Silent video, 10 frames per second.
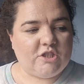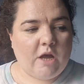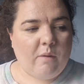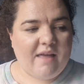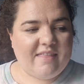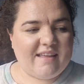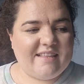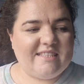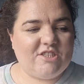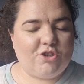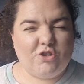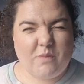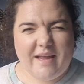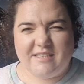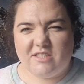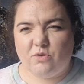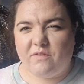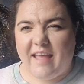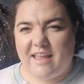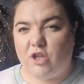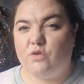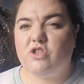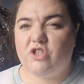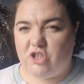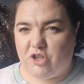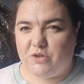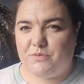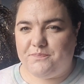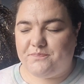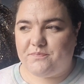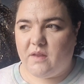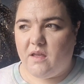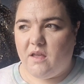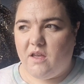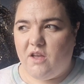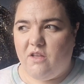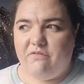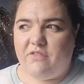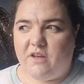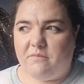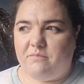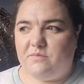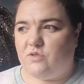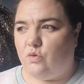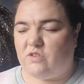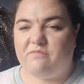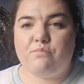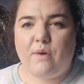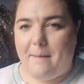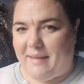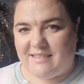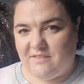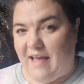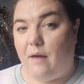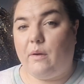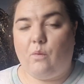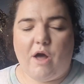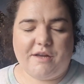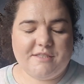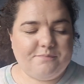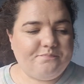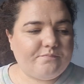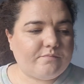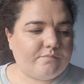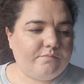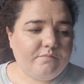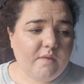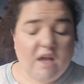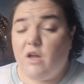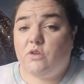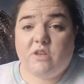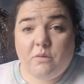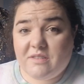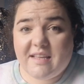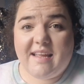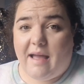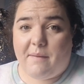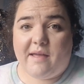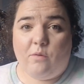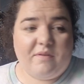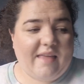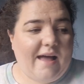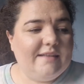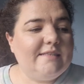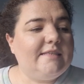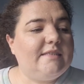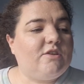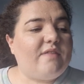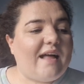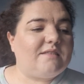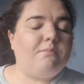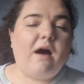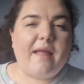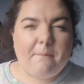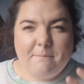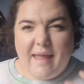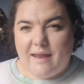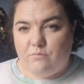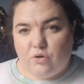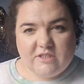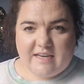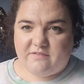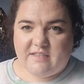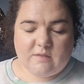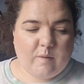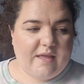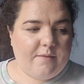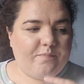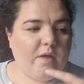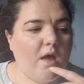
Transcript: So I think this is a good way to sort of get used to the sort of premise of how it works. So we'll see how I get on with that. So that's my main project for this week.